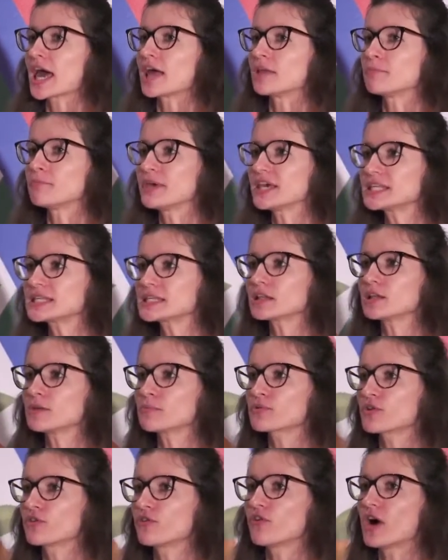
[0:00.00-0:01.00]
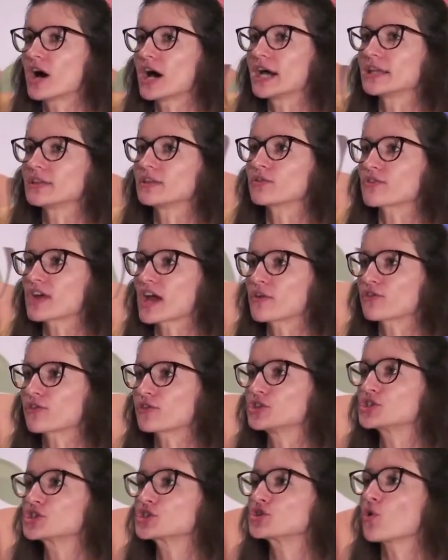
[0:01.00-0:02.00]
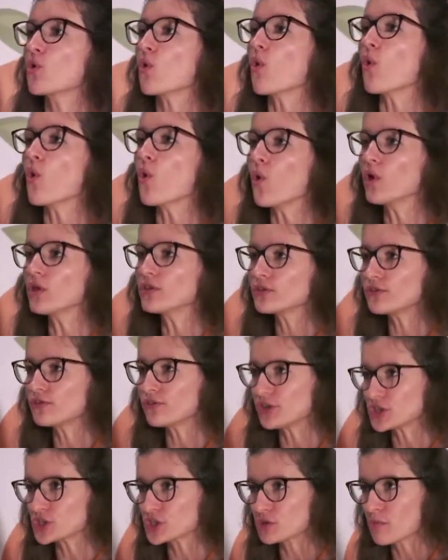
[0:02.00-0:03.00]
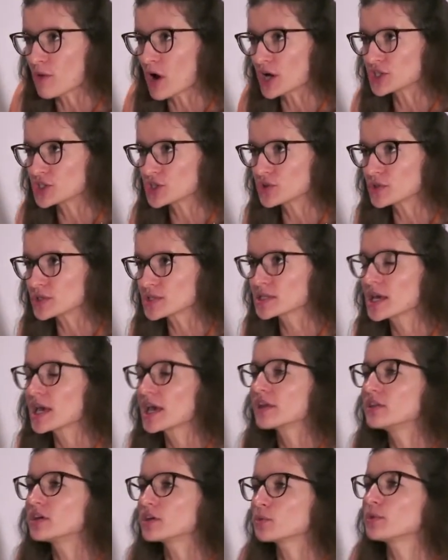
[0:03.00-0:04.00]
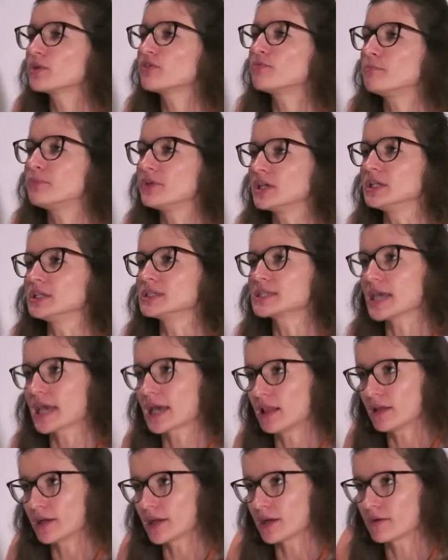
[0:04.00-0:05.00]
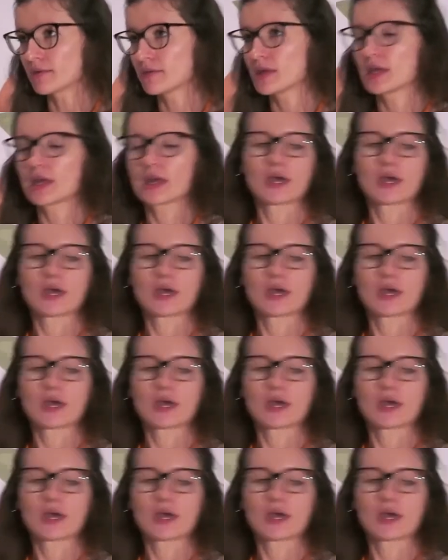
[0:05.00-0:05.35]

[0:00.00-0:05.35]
and basically provide the reference to all the feature modules that we've built earlier.